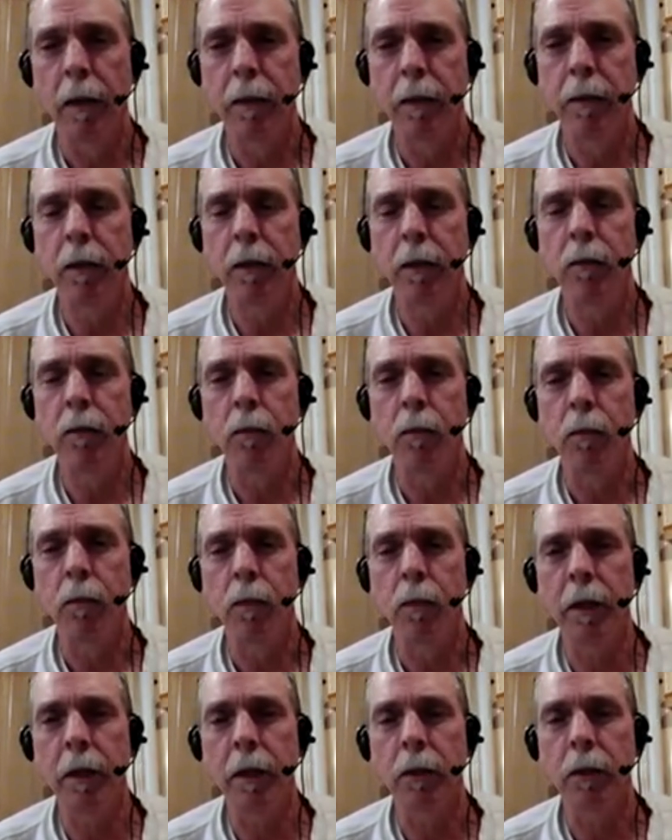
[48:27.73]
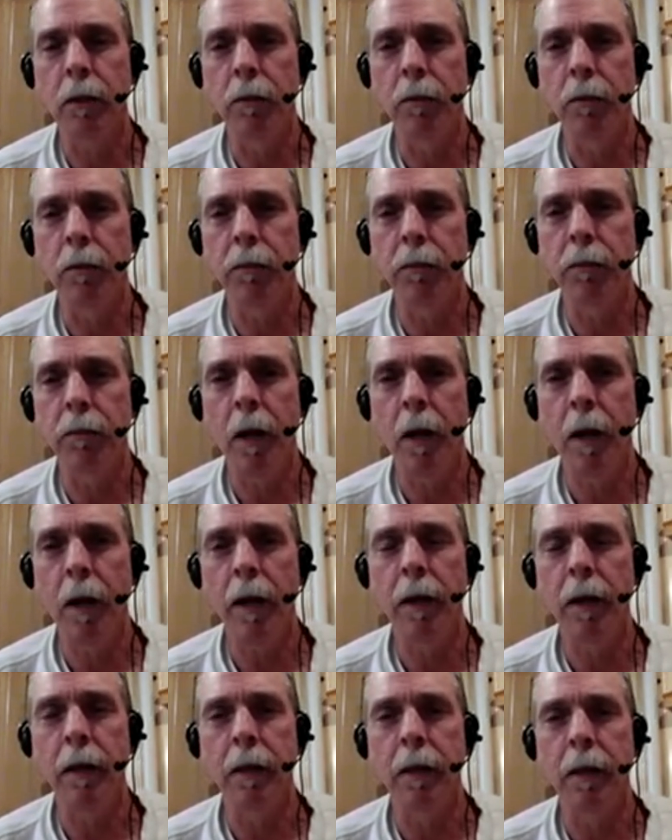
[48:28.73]
Uh, it didn't realize that it could
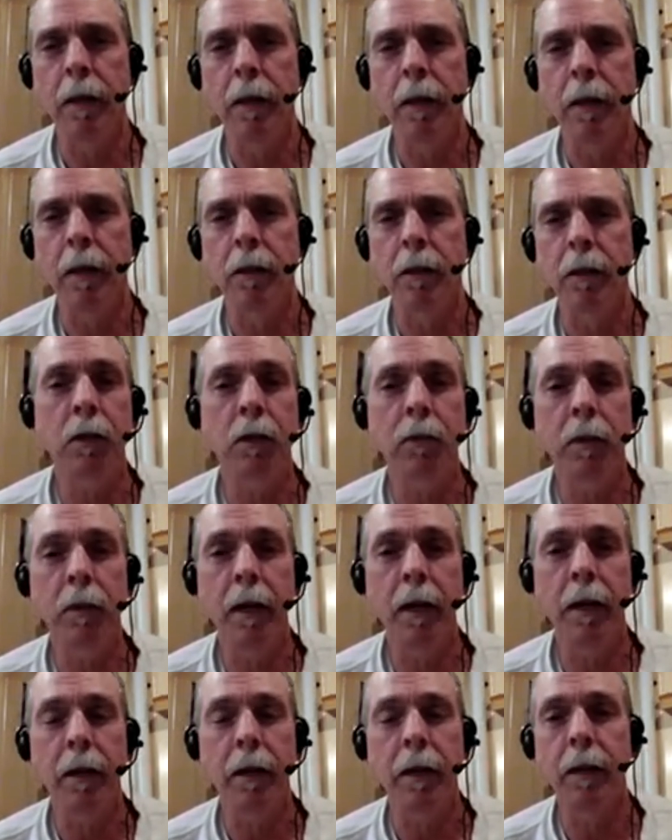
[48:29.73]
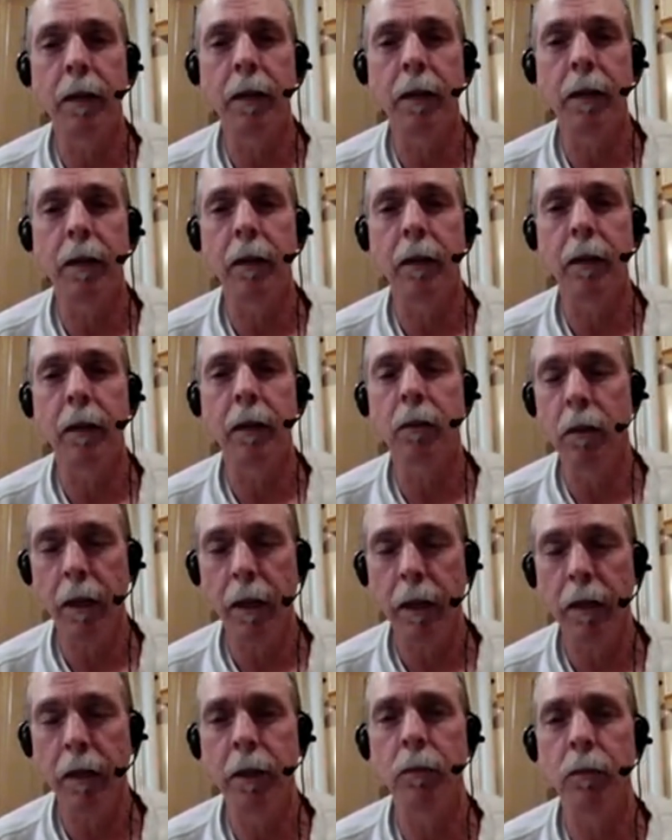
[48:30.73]
fly. It stopped its flight and it
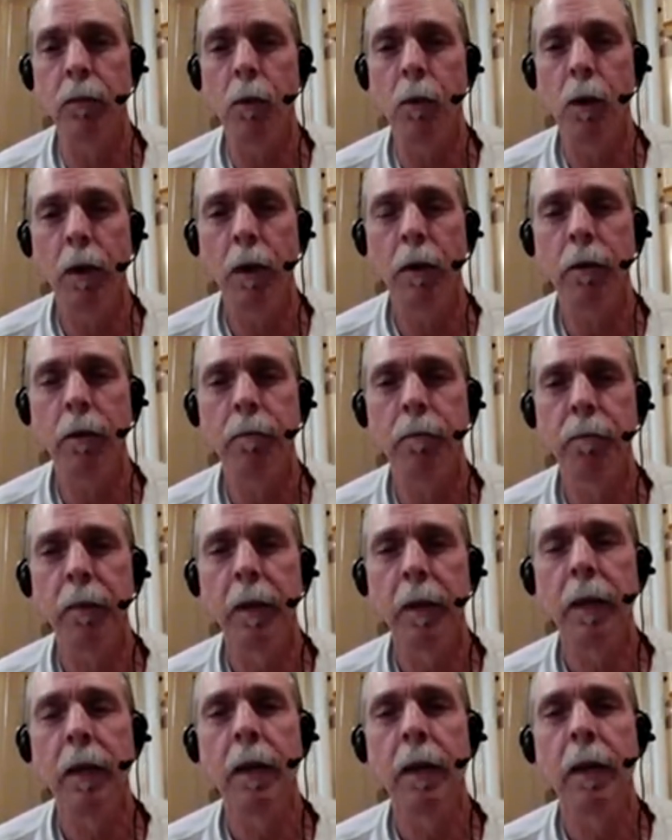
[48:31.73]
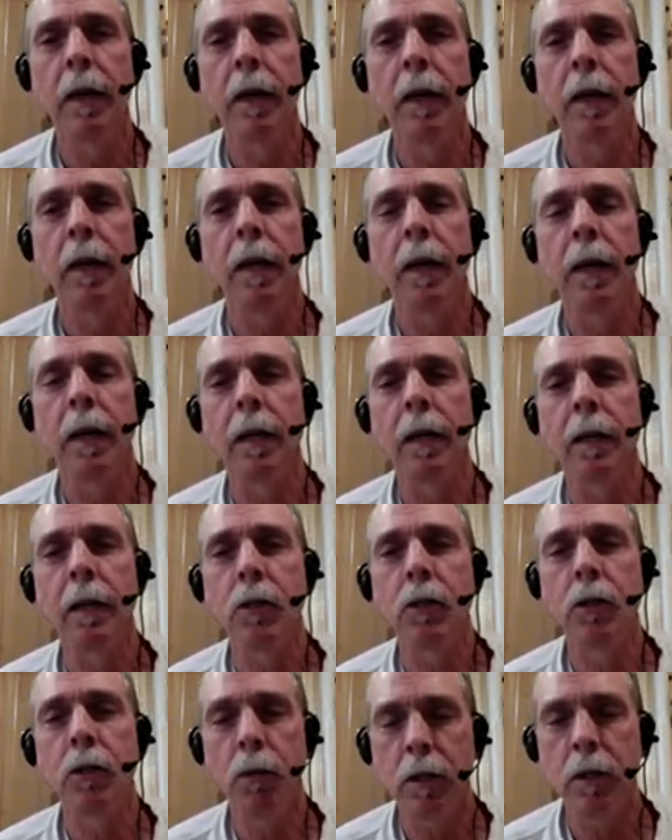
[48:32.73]
landed in water.
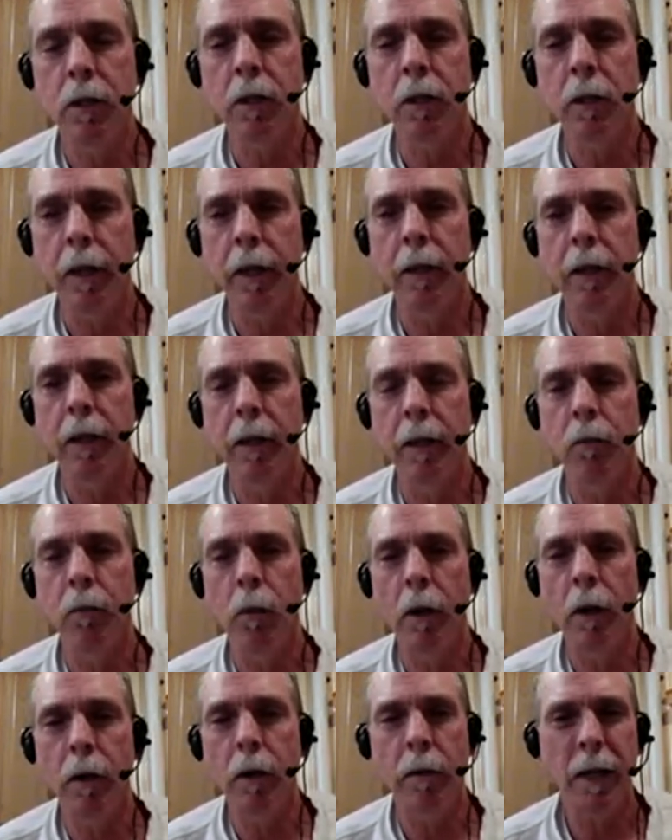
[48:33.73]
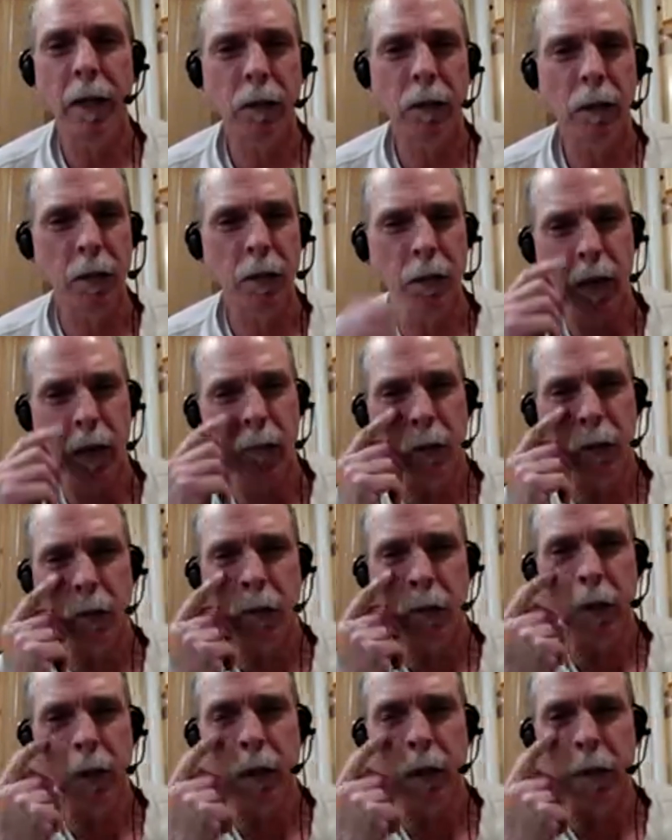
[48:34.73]
And as soon as it landed in water, that's the
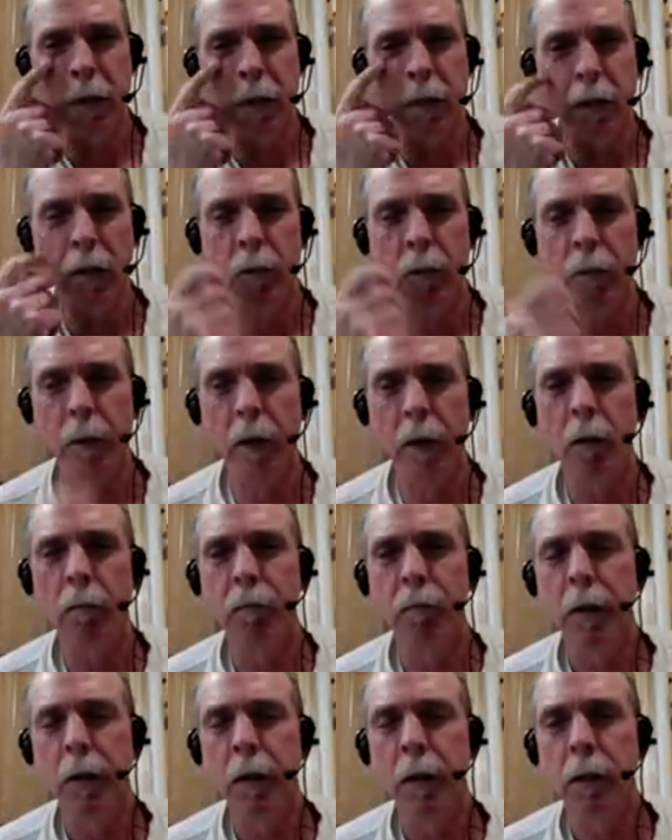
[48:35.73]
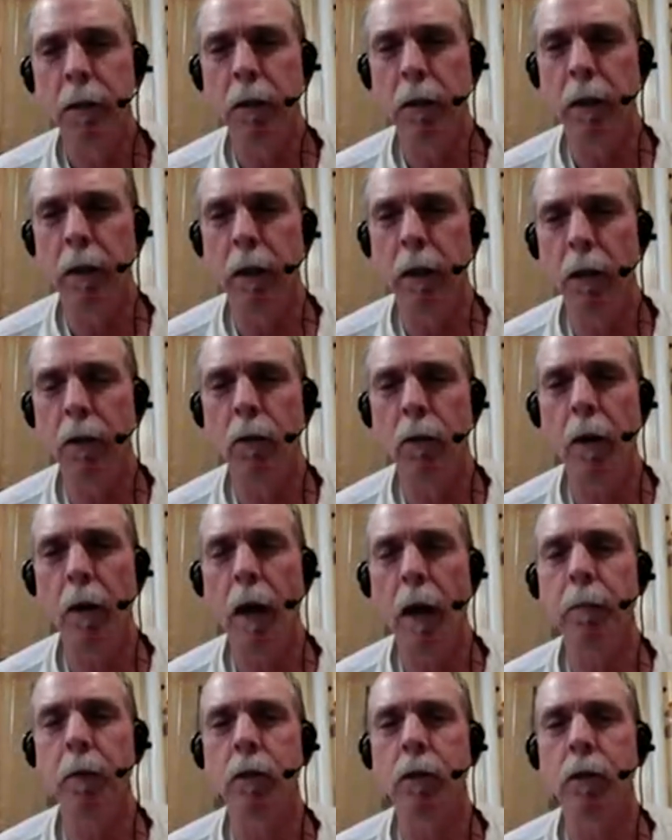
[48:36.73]
same as ringing a dinner bell to the
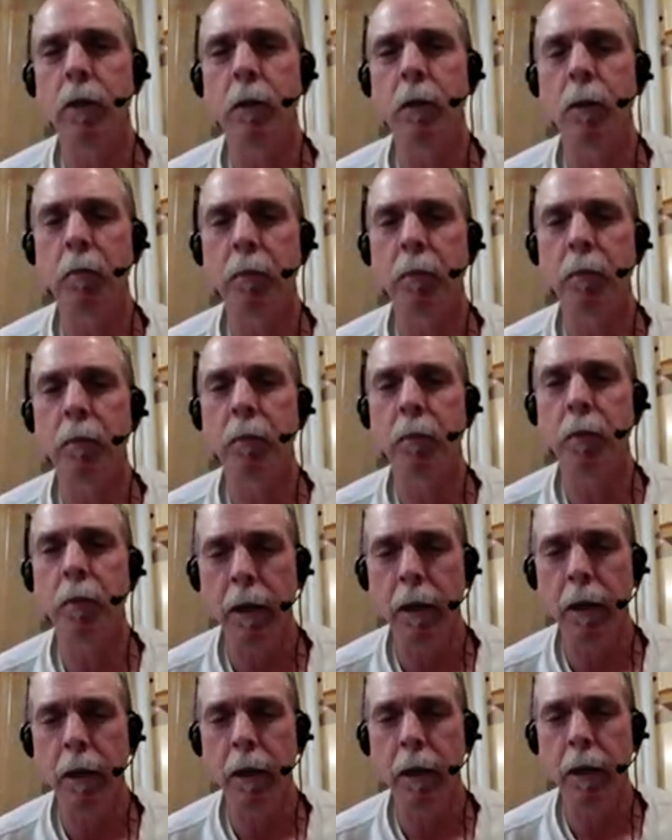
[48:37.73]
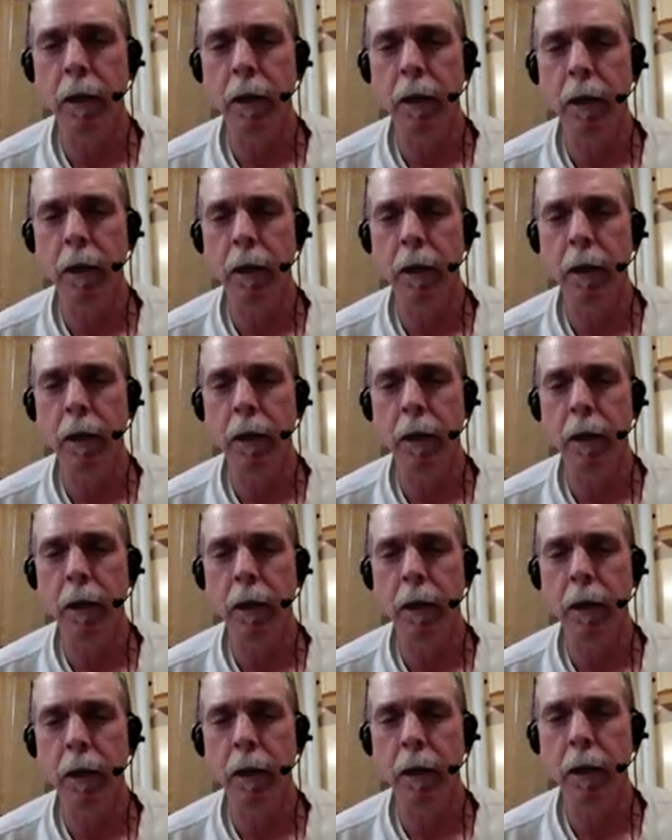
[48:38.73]
other raptors that would prey
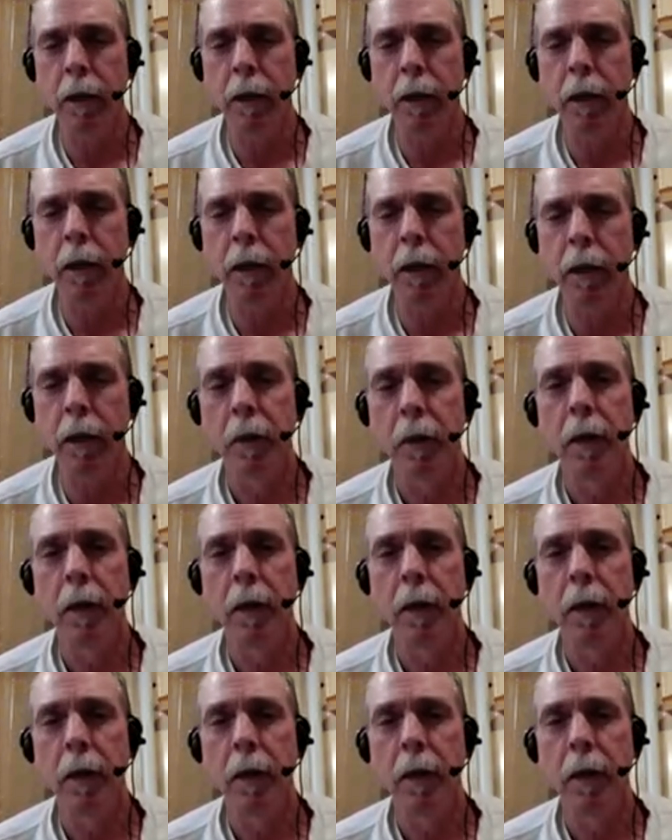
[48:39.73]
on an owl.